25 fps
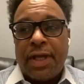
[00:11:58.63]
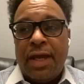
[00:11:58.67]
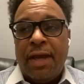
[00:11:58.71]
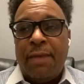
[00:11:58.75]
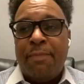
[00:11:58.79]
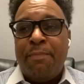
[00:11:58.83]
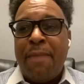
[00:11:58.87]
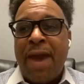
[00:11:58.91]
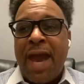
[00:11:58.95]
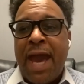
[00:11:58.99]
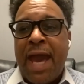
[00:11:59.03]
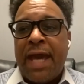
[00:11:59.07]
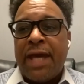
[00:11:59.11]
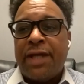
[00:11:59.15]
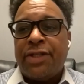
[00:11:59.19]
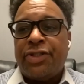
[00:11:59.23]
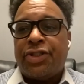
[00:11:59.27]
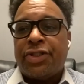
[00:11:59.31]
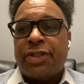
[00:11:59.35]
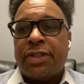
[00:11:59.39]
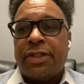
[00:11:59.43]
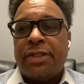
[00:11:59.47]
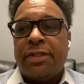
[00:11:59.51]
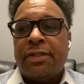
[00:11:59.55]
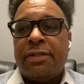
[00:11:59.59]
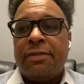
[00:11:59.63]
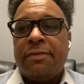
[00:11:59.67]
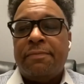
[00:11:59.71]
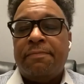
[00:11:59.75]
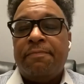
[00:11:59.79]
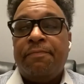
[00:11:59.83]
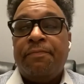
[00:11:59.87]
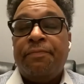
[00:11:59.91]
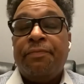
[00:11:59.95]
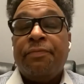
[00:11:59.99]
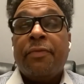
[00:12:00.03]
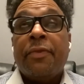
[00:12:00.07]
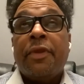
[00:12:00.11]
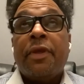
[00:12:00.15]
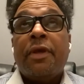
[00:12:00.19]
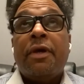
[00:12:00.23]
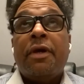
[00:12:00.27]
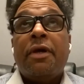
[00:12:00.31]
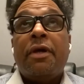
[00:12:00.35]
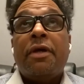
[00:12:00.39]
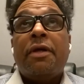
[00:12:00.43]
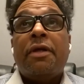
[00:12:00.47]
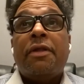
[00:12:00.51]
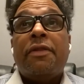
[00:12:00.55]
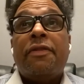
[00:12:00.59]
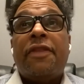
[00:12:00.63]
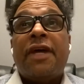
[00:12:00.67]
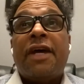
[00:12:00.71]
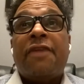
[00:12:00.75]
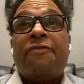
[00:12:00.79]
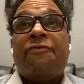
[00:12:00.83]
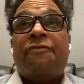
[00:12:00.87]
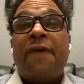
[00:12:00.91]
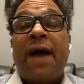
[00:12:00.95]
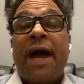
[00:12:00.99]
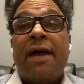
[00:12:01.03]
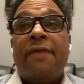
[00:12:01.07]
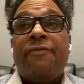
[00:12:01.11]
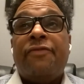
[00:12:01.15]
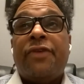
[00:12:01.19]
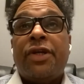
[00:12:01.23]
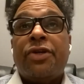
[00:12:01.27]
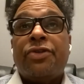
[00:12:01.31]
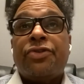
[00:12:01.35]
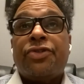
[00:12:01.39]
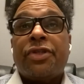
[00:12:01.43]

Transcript: Imagine that 5 years